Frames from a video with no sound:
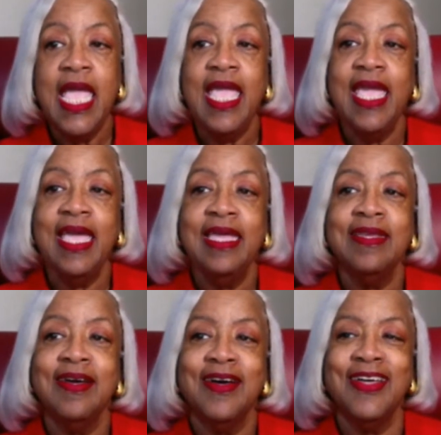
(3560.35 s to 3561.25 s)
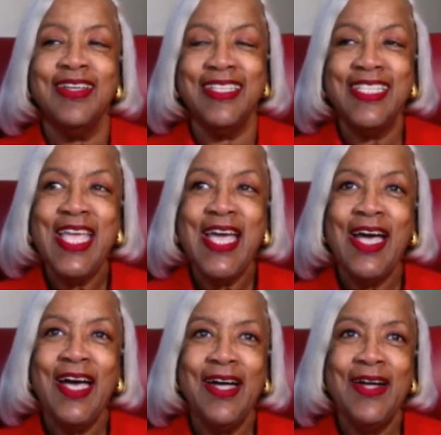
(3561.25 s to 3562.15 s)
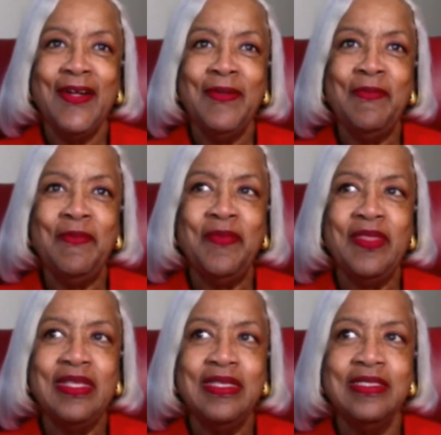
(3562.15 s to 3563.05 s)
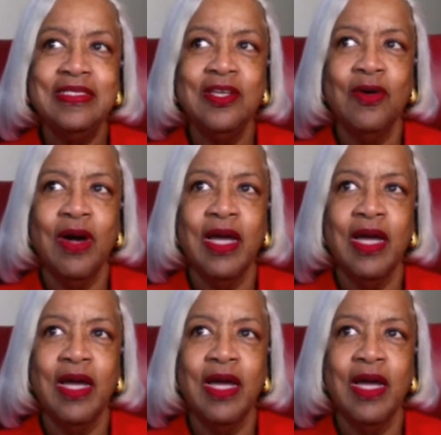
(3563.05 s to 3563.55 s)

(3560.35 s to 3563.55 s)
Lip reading: And so